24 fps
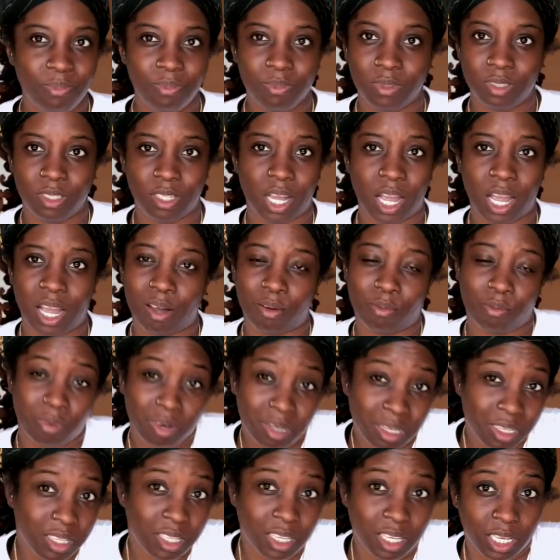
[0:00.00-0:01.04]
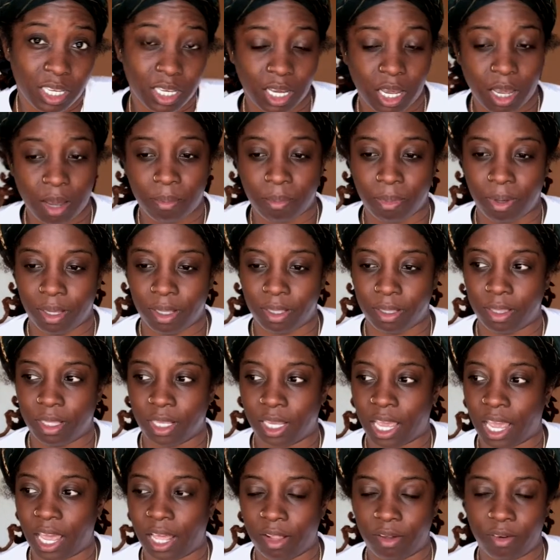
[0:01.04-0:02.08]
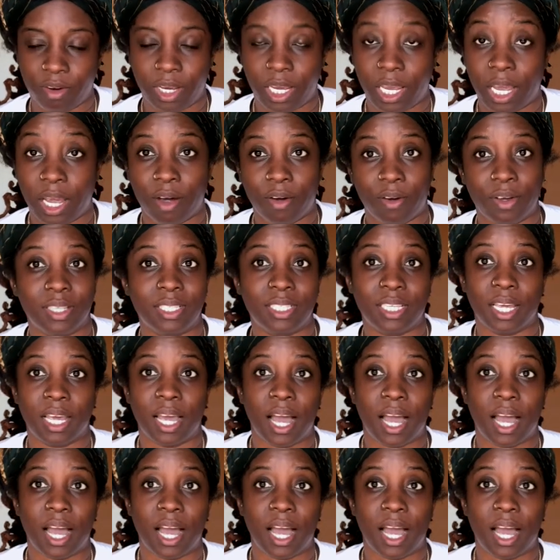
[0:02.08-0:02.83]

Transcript: not really i mean the calorie count isn't